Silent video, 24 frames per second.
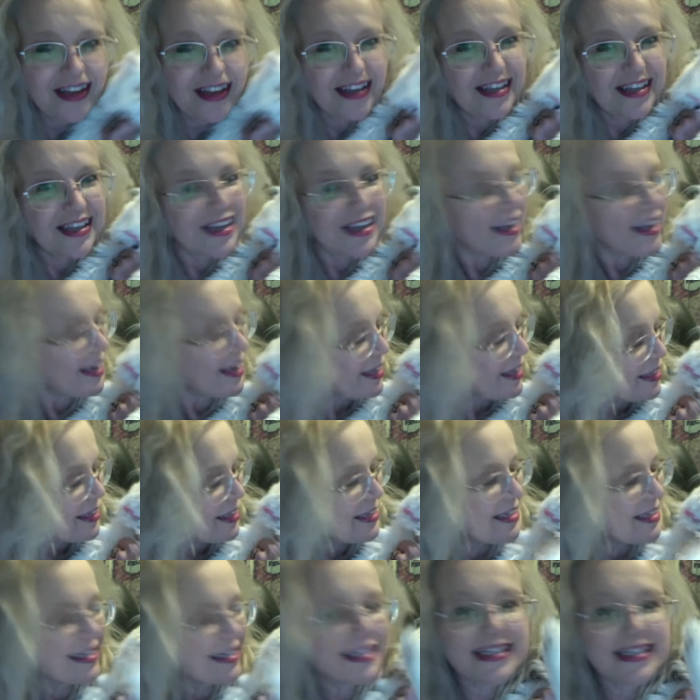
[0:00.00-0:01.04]

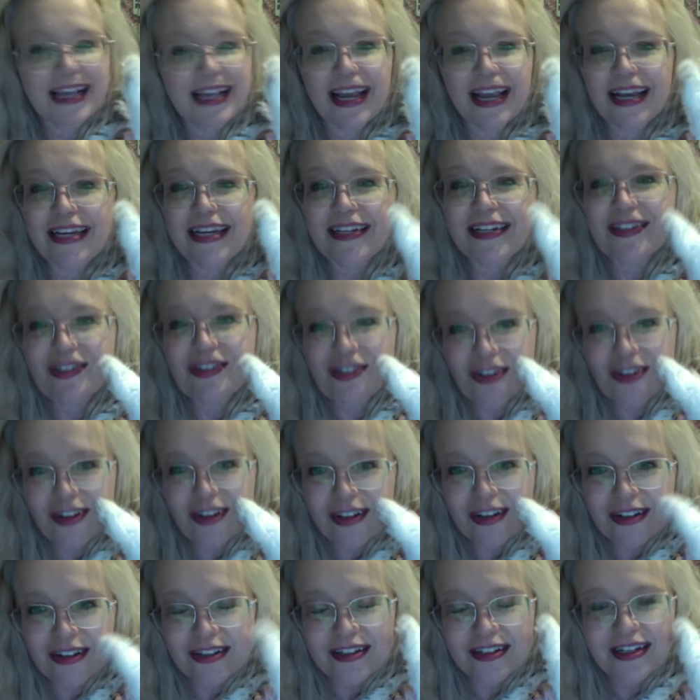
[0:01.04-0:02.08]
This is
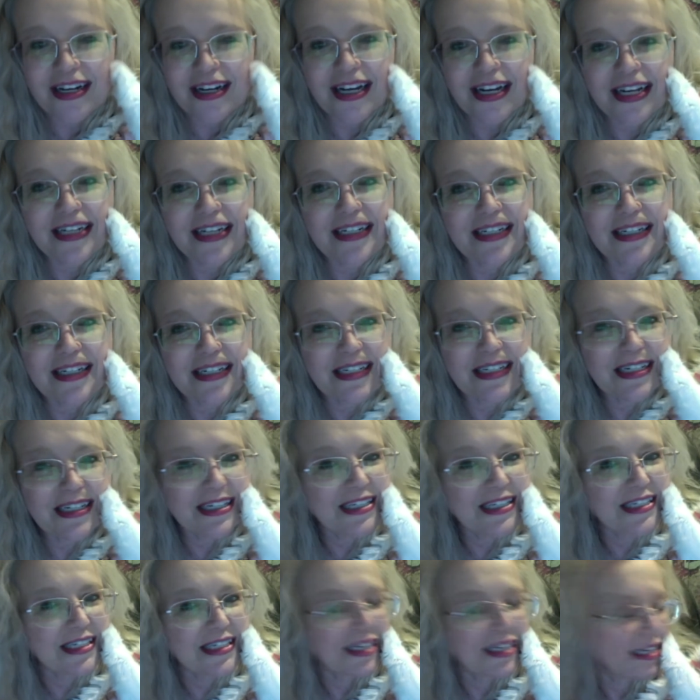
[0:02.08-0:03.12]
Angel, and
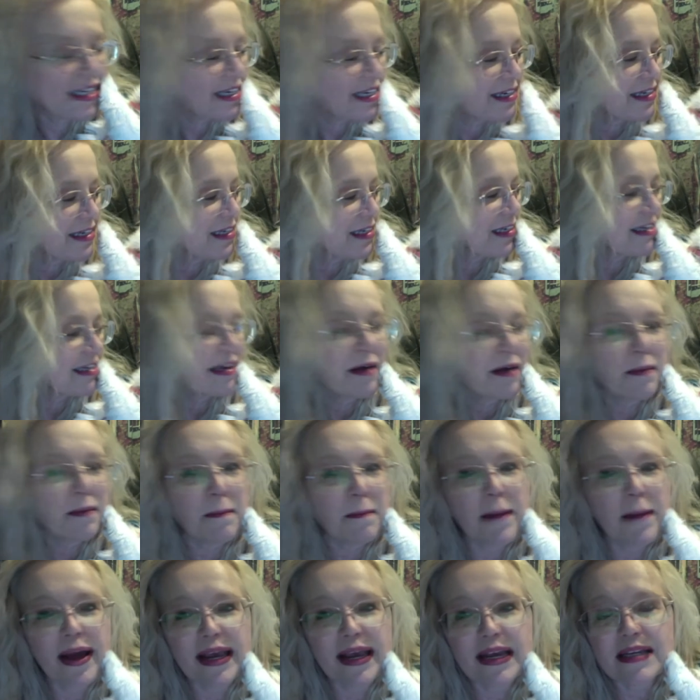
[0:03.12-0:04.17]
this is
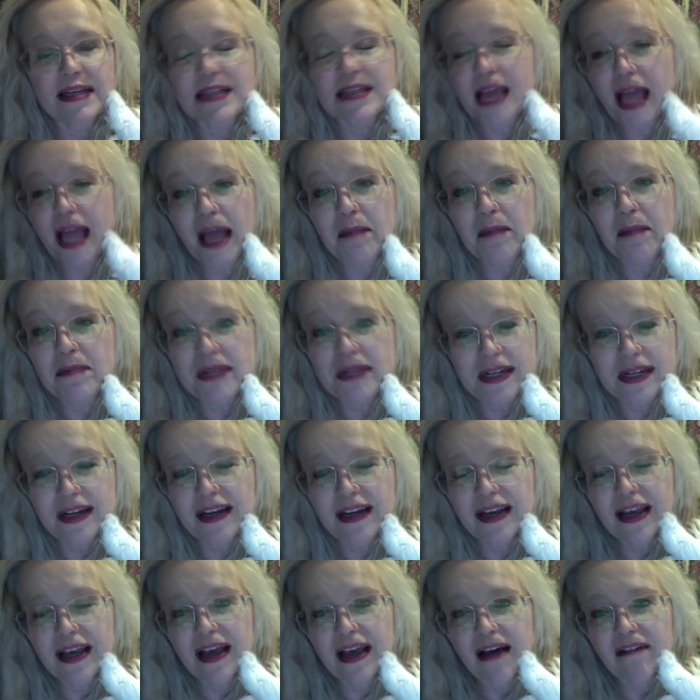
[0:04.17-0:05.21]
my attempt of